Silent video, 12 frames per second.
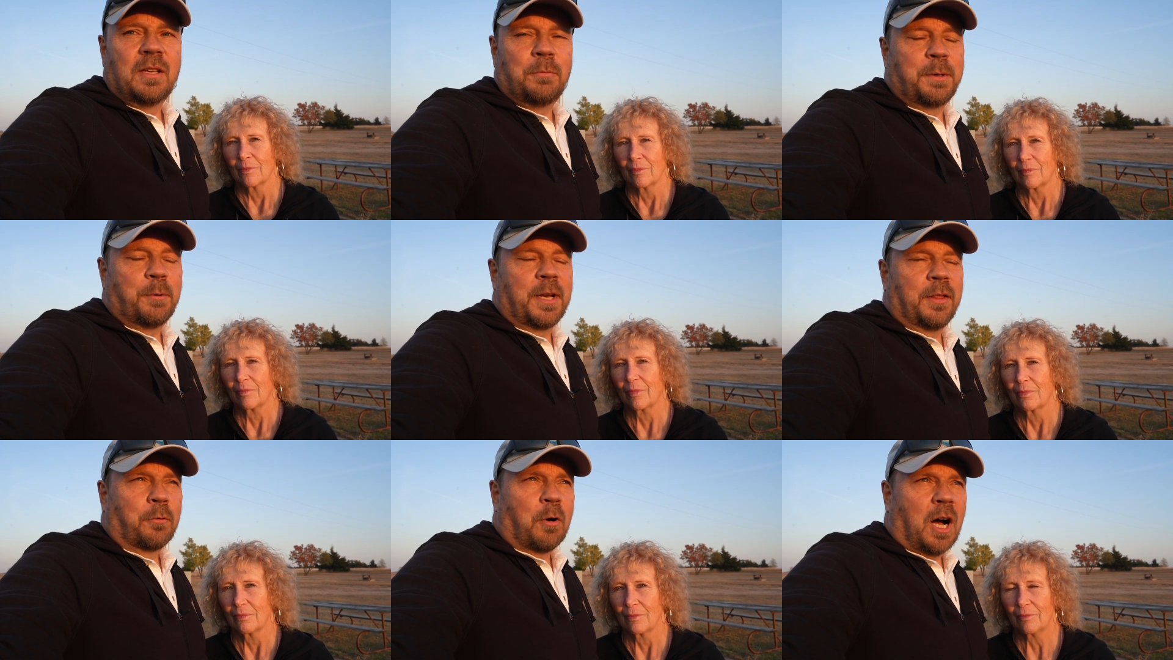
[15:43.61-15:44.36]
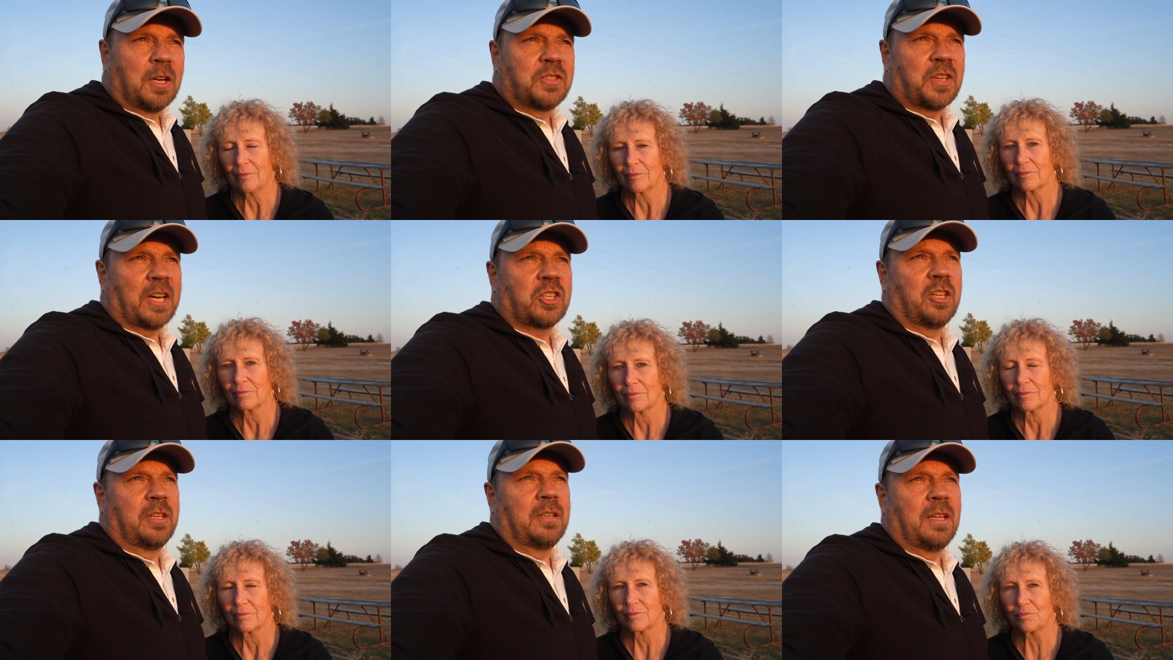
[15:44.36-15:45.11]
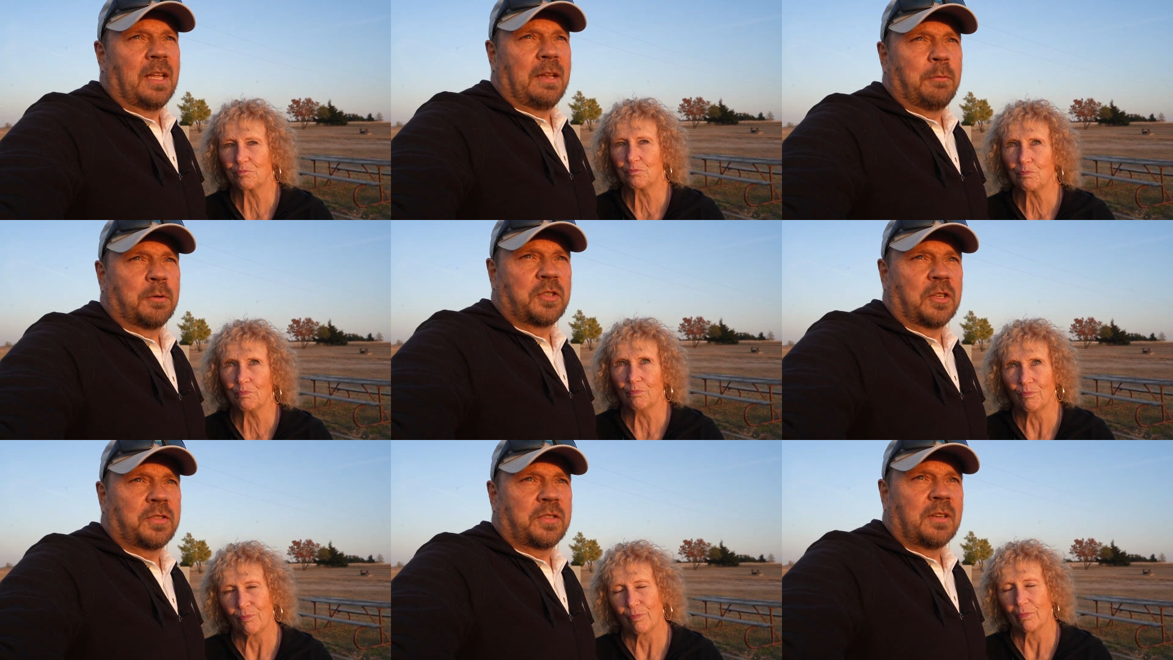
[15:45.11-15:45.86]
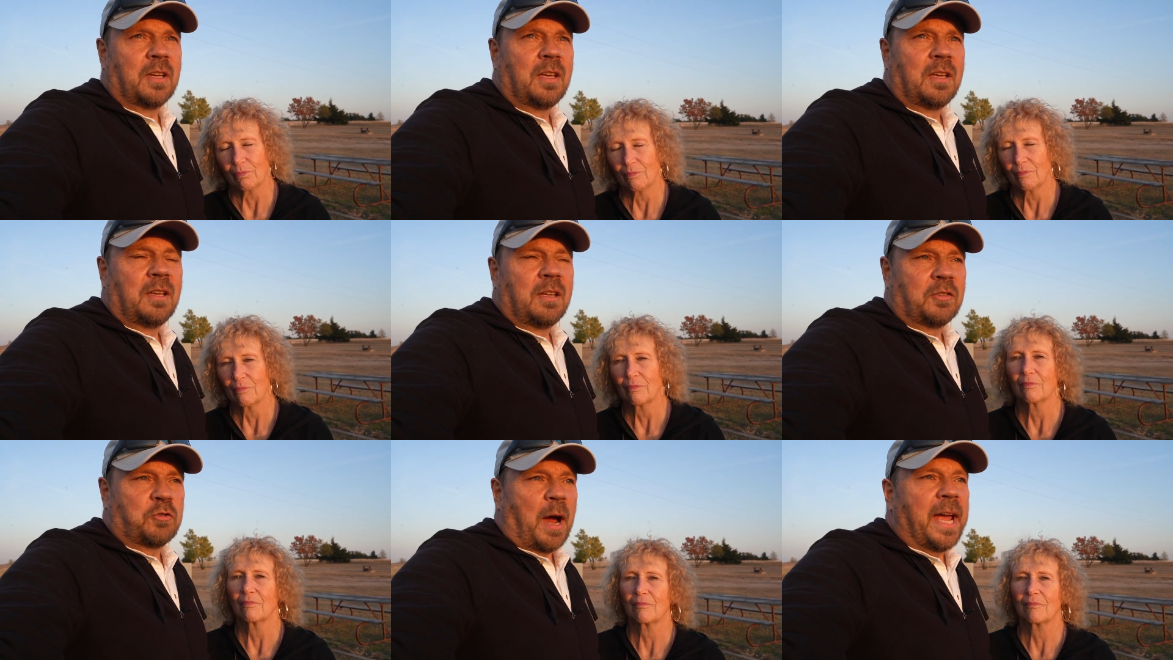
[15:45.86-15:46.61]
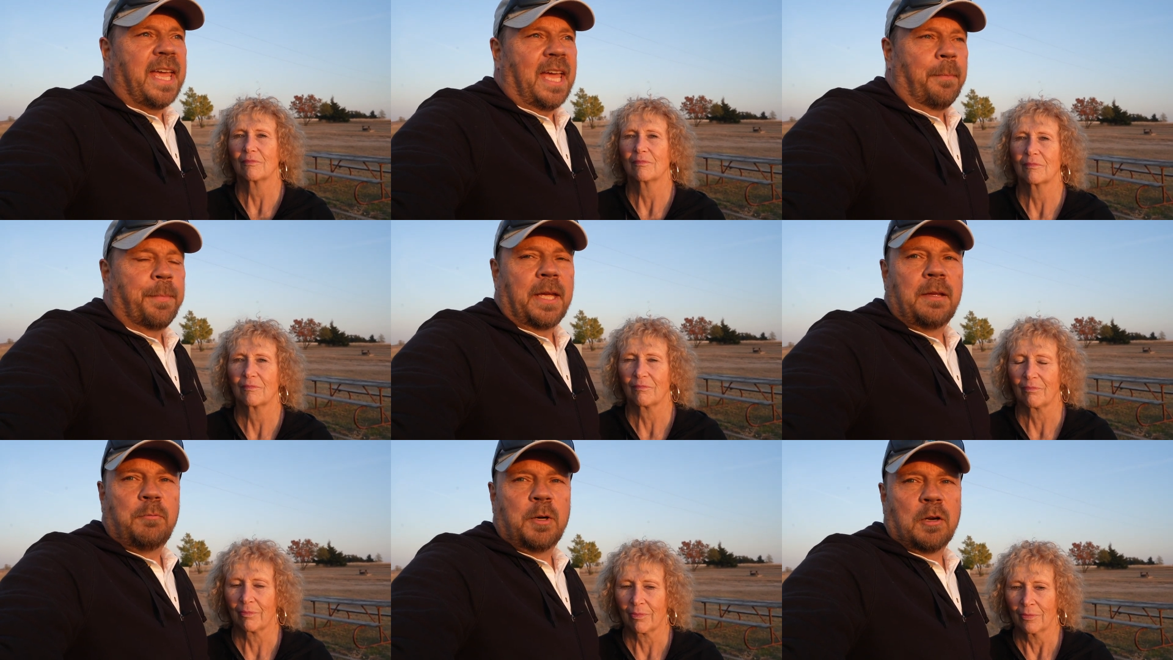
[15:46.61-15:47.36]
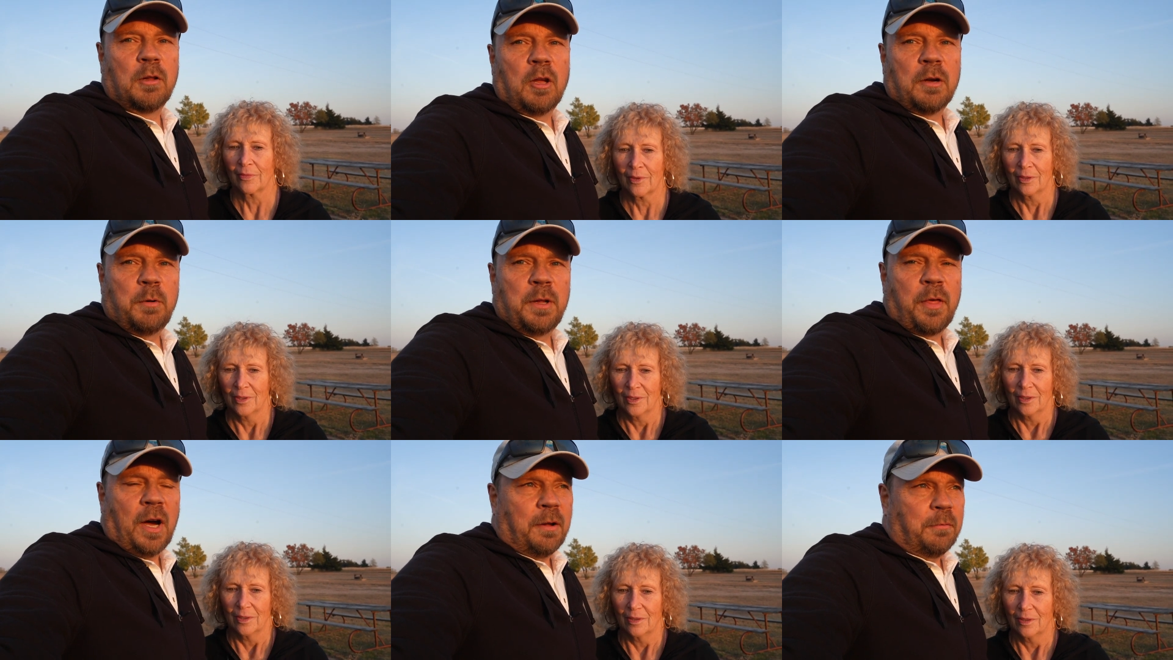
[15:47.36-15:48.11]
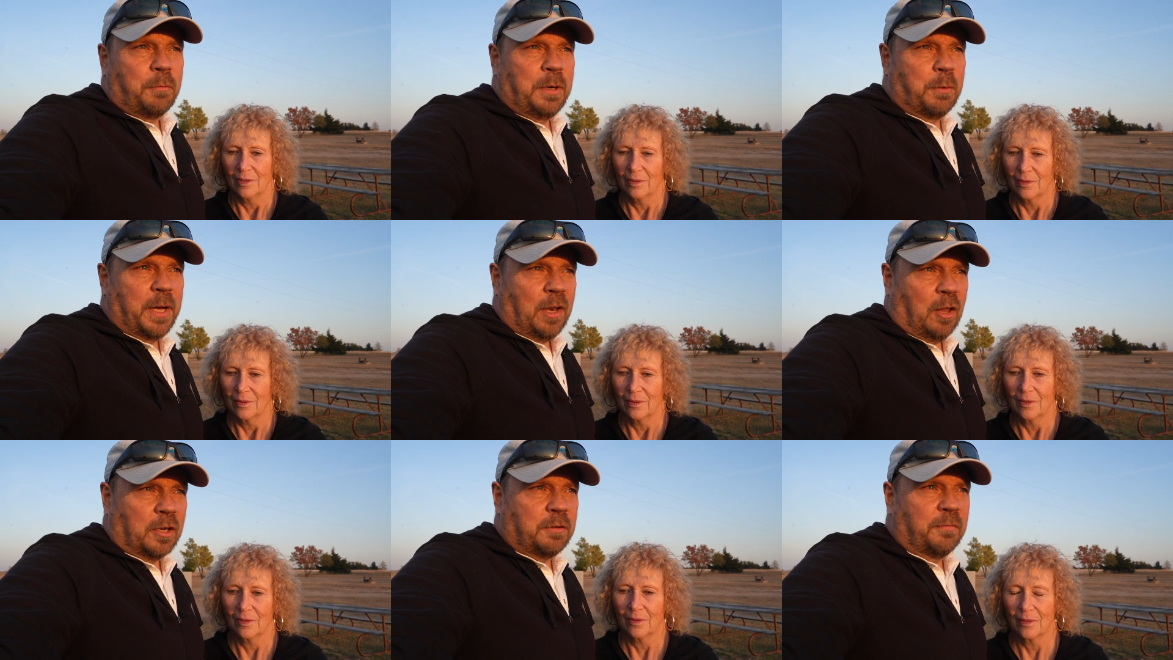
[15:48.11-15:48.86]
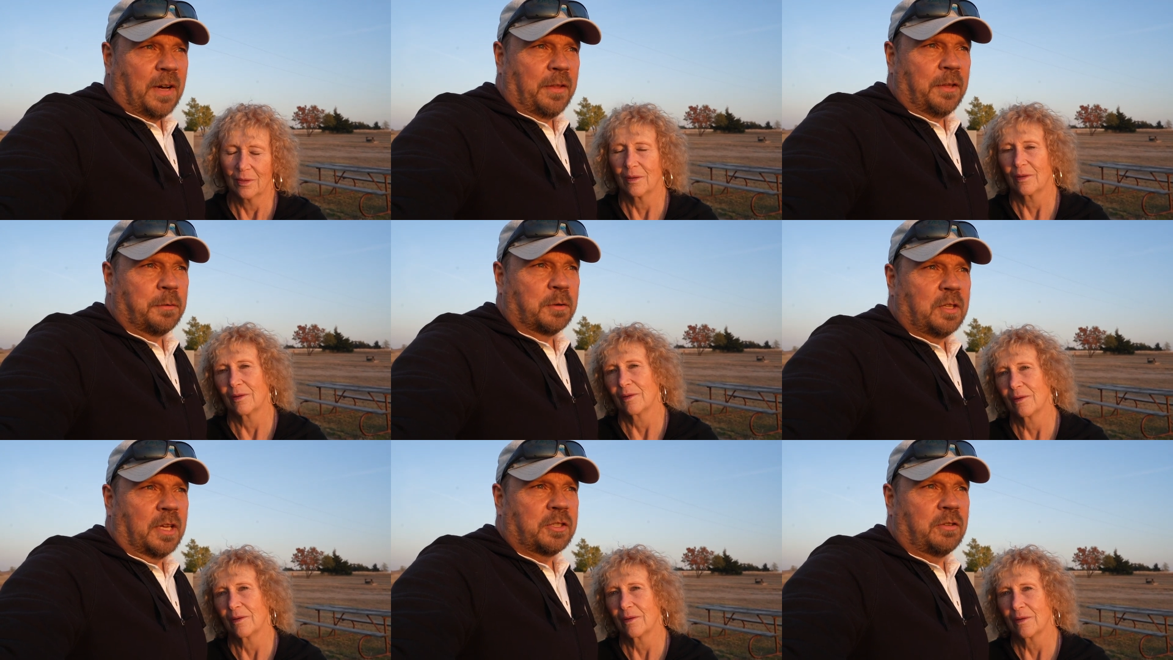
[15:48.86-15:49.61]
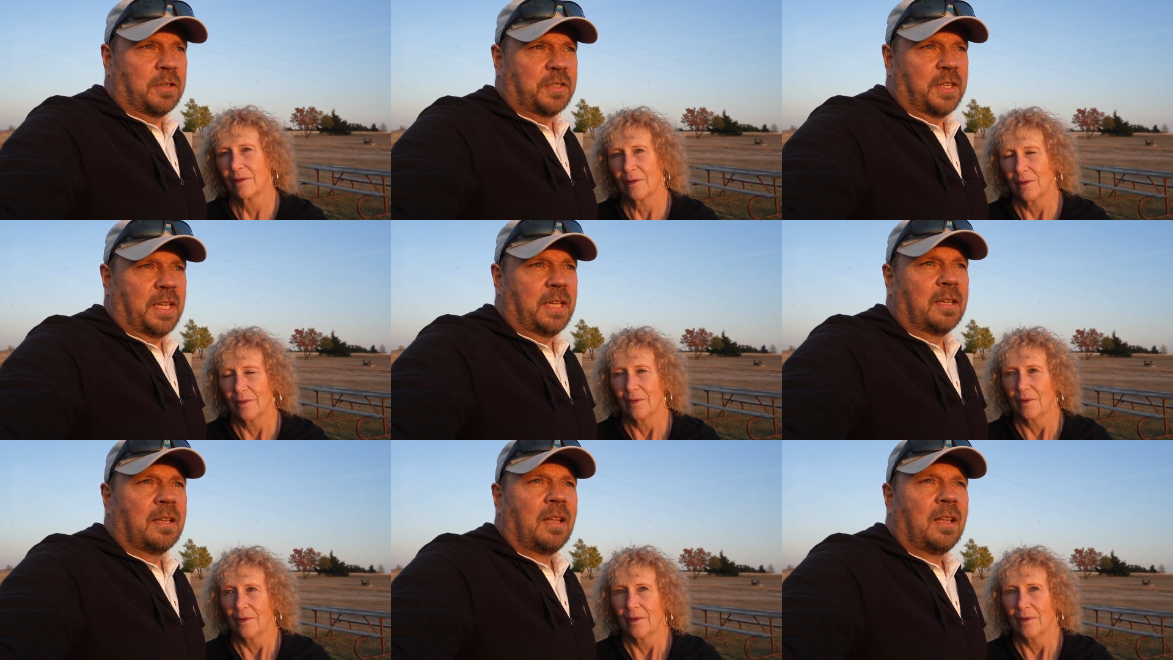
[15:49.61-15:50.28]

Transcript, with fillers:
Speaker 1: And we went in the wrong section, and it was just dry camping. And we were we thought we went and looked and found that there was electricity,